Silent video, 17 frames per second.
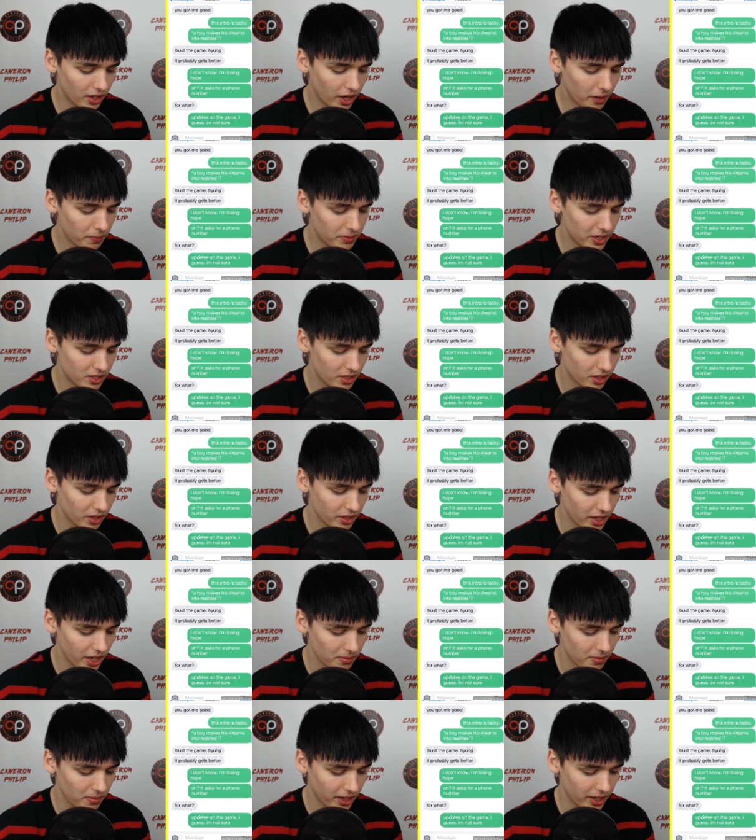Updates on the
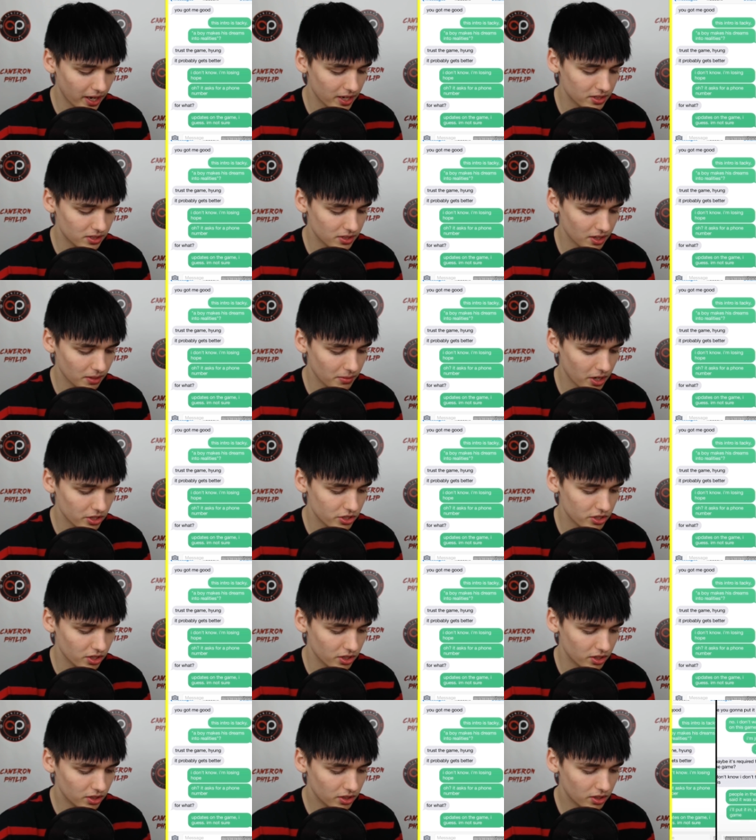game, I guess. I'm not
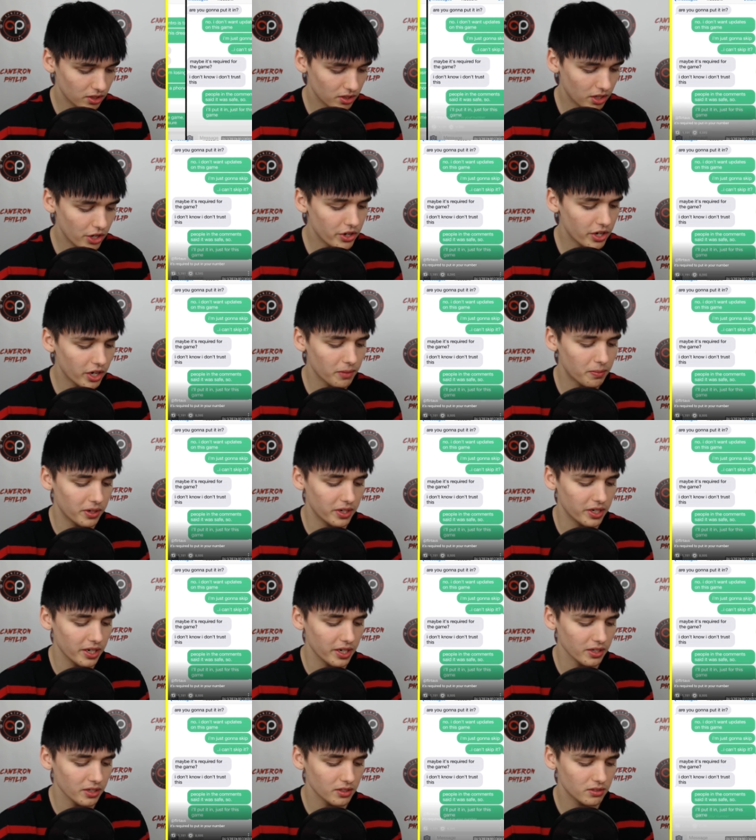sure. Are you going to put it
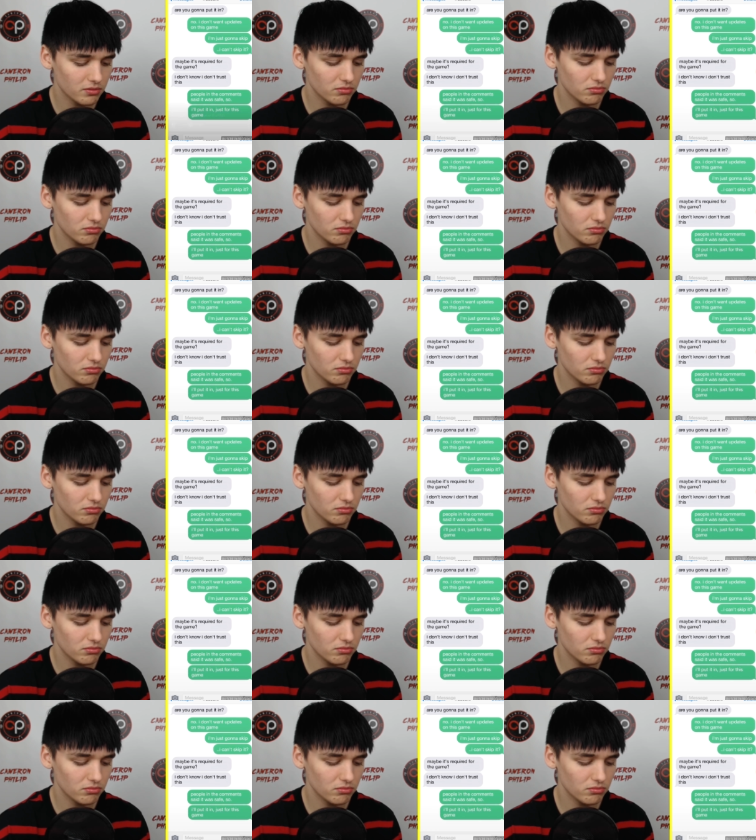in?